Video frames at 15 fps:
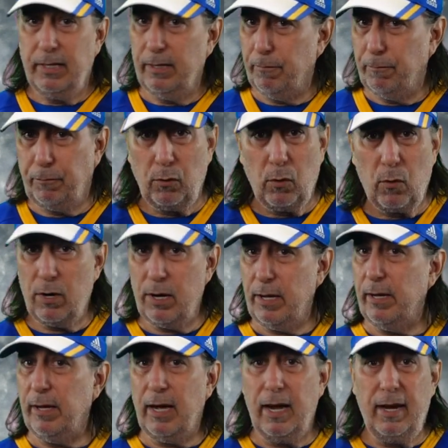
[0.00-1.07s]

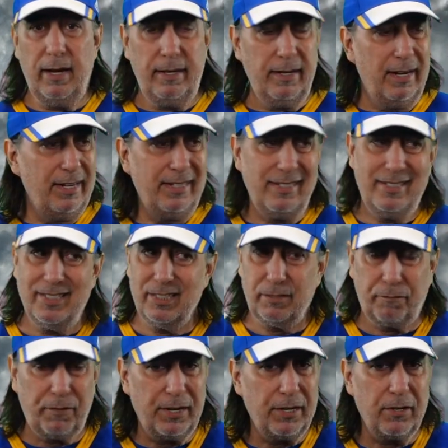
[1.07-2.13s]
Florida, I just
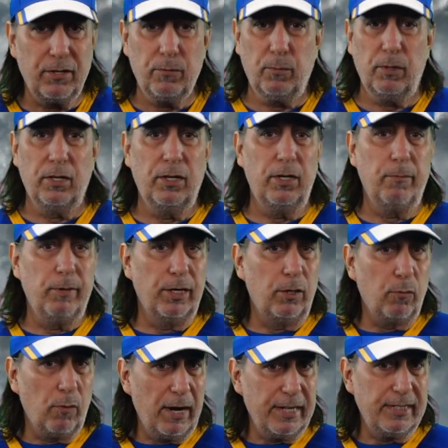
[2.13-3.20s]
figured we're going to
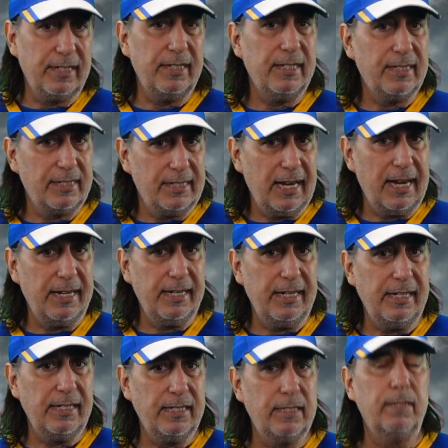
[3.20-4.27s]
regress in the
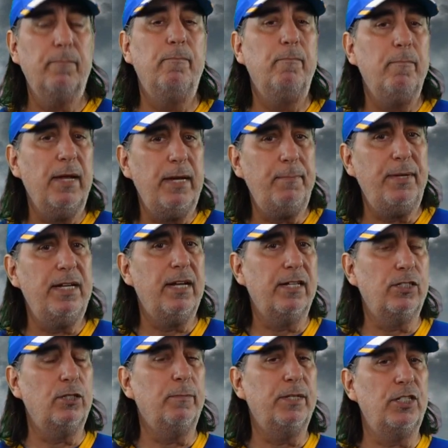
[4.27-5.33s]
standings. Maybe
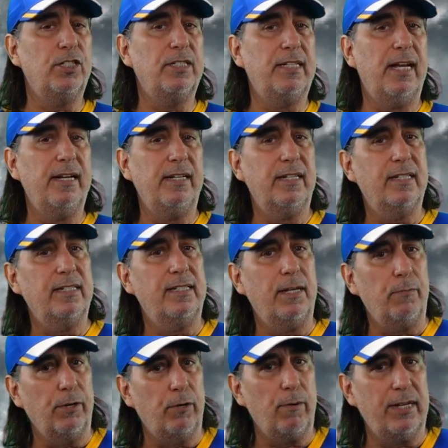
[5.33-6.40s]
not so much the standings because they
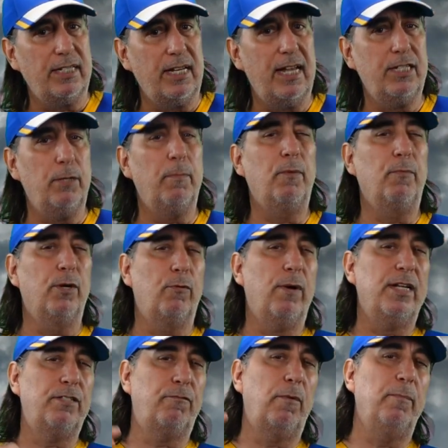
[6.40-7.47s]
regressed last year, but
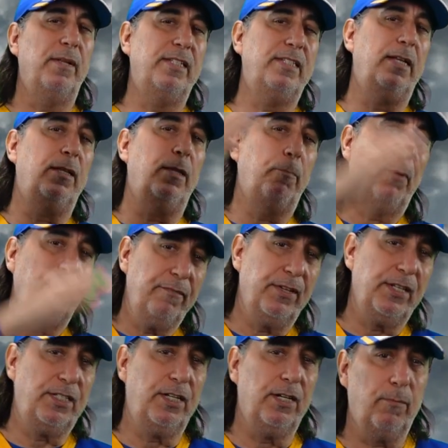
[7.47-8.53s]
regressed from, let's say, the
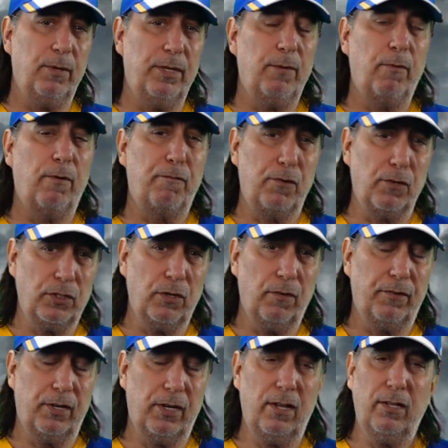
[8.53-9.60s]
previous year when they were first
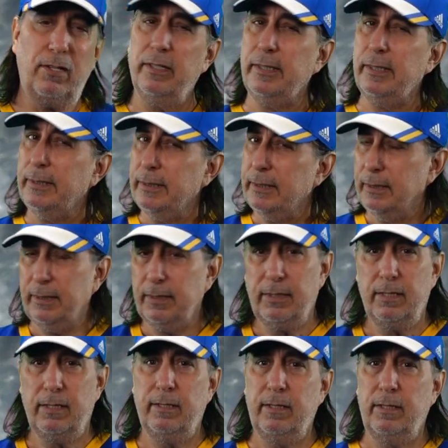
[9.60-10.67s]
overall.
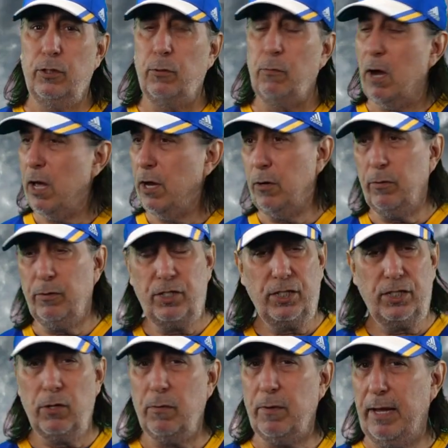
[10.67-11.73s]
Toronto
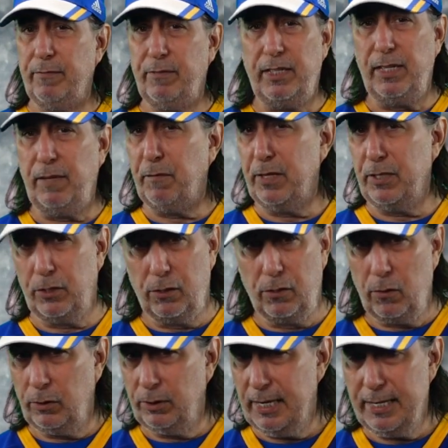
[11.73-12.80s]
just don't have the defense or
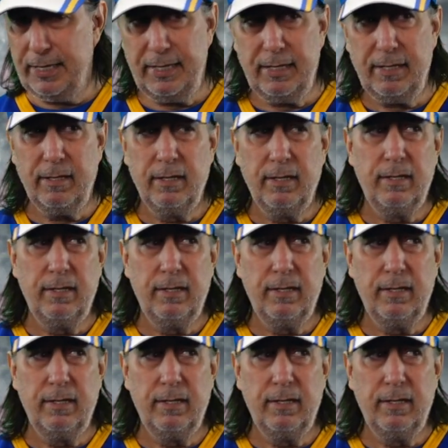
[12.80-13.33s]
goaltending